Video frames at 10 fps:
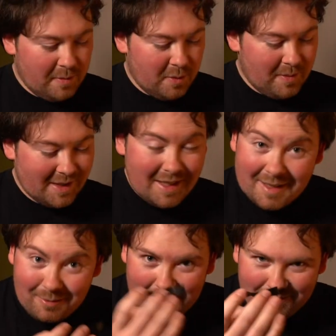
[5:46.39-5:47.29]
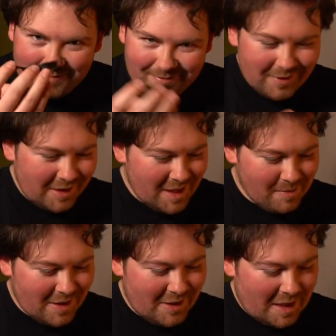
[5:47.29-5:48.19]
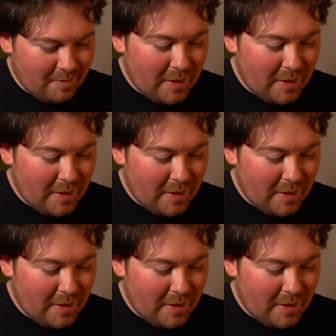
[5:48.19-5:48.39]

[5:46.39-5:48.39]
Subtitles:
more practice. That's why I'm retaping the chanter.